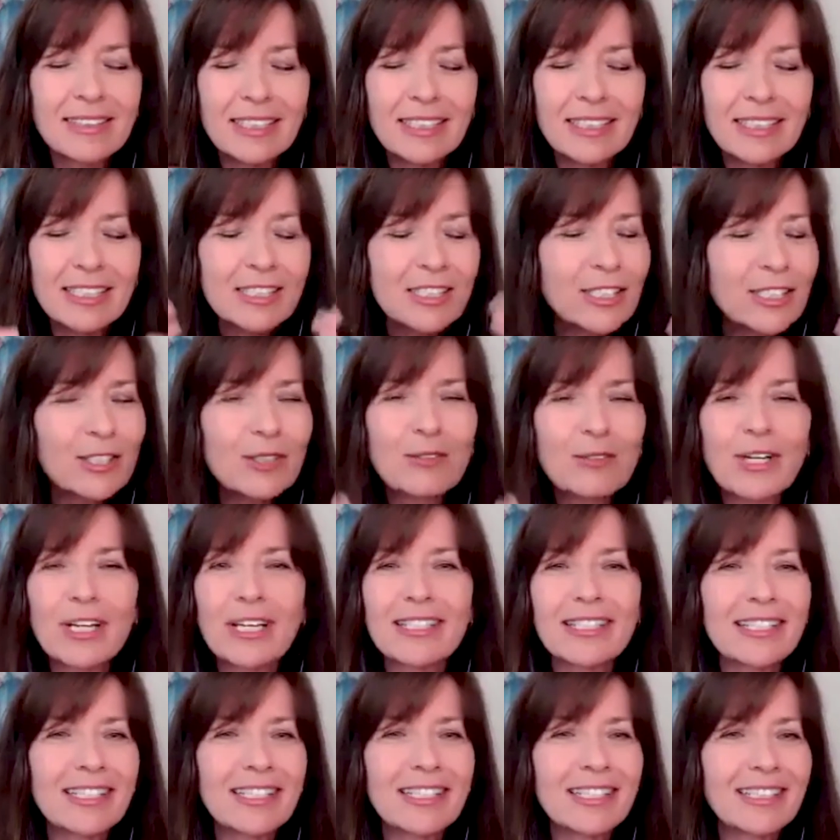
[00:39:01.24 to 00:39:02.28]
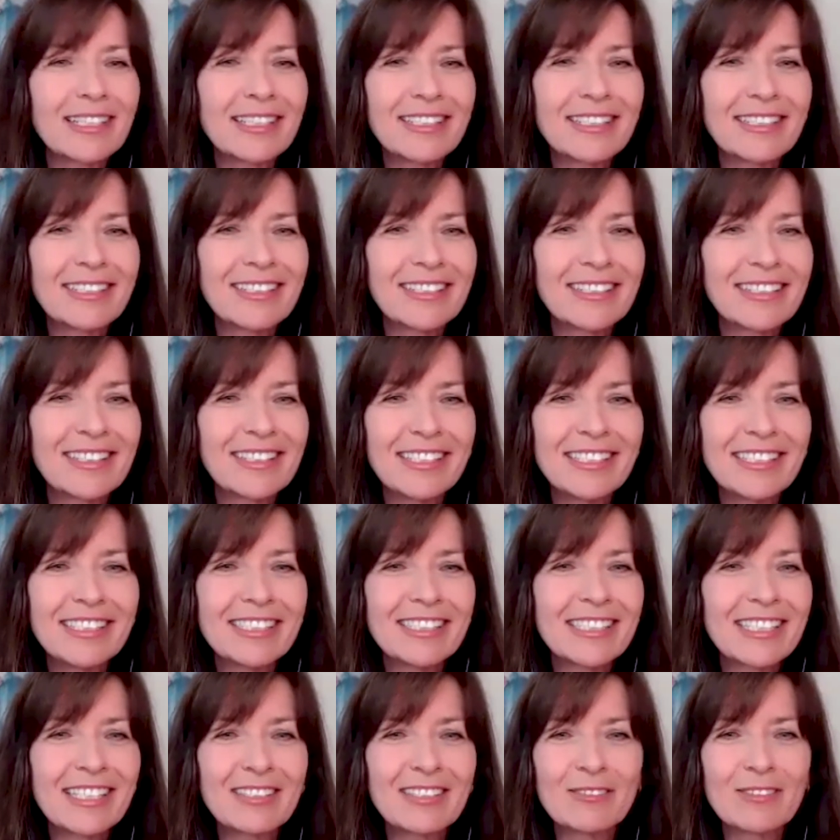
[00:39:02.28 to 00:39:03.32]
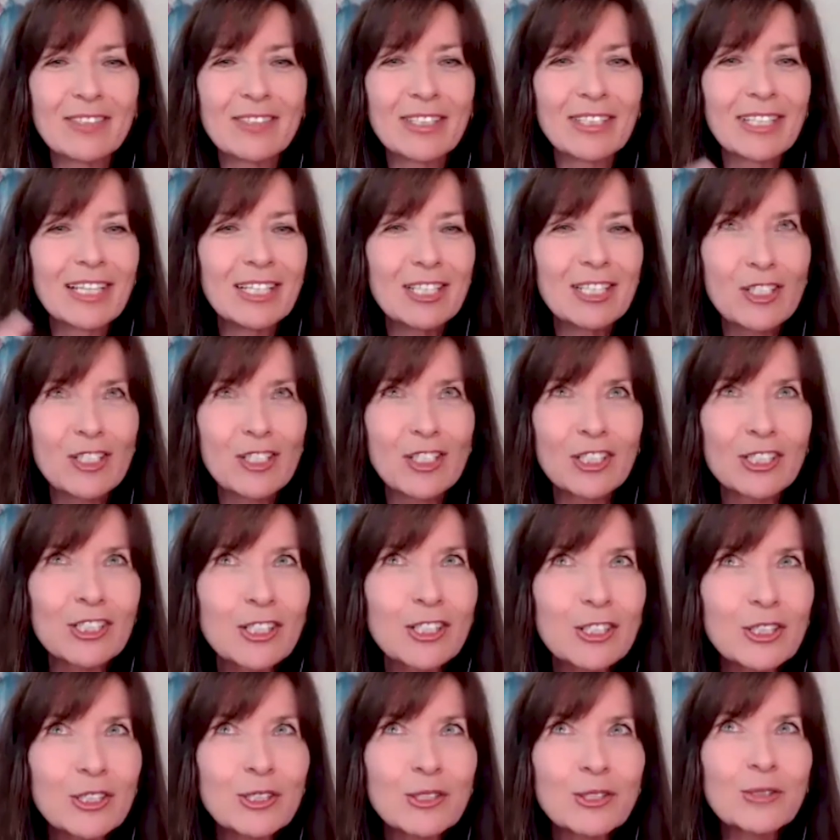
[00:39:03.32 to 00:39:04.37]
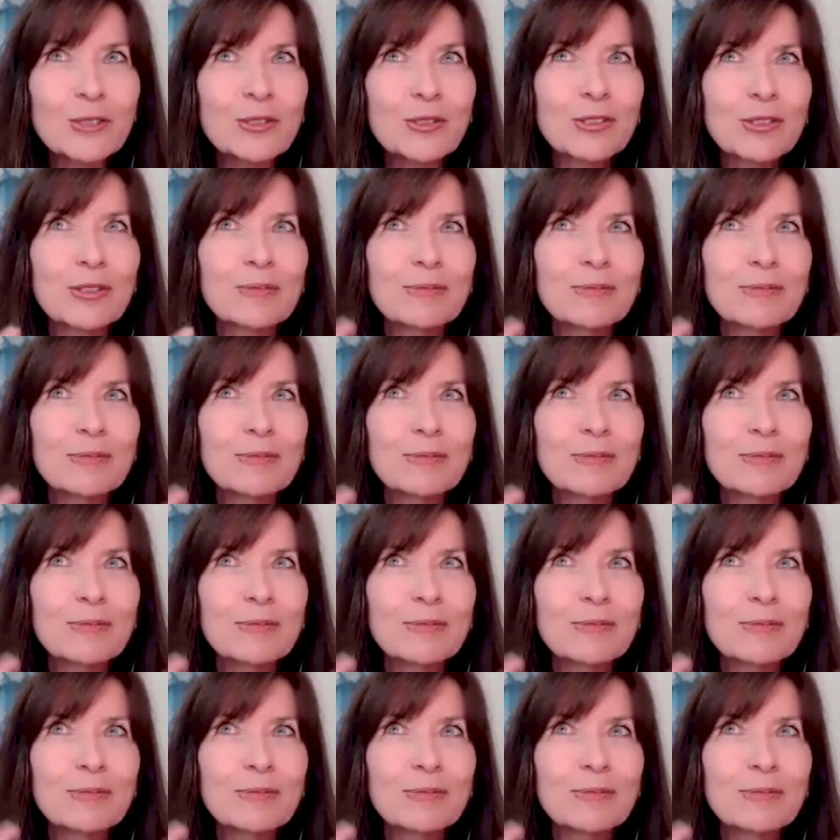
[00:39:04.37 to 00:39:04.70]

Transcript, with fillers: integrating these in yeah. relation to